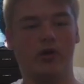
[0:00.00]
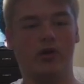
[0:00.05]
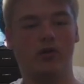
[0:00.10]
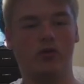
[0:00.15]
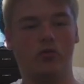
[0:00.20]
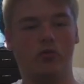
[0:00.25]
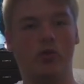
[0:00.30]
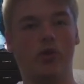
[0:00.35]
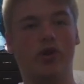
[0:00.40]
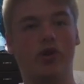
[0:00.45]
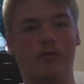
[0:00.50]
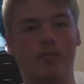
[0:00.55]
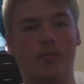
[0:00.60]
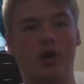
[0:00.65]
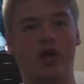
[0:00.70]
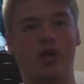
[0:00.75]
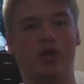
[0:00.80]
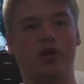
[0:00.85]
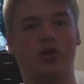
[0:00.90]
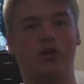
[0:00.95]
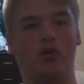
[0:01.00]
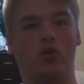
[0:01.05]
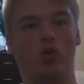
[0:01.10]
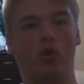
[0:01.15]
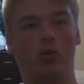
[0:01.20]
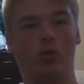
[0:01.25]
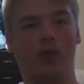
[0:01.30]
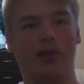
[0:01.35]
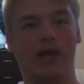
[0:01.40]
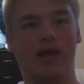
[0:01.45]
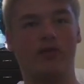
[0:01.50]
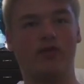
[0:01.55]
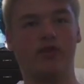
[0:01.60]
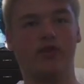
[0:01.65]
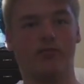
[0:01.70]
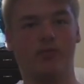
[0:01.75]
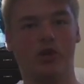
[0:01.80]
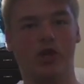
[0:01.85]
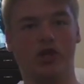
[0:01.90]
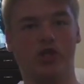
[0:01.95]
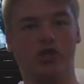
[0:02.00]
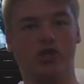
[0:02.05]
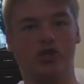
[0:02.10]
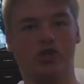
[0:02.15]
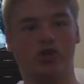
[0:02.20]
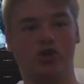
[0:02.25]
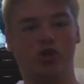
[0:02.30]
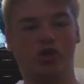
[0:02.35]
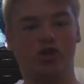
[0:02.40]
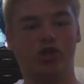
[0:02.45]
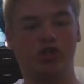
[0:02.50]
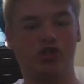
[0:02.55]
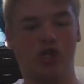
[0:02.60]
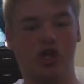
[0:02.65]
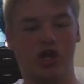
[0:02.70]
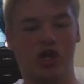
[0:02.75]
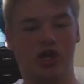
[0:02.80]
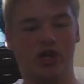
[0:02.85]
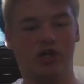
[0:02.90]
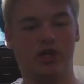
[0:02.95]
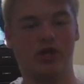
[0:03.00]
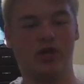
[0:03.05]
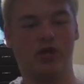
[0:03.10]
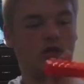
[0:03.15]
with the button or without the button. It's a good design.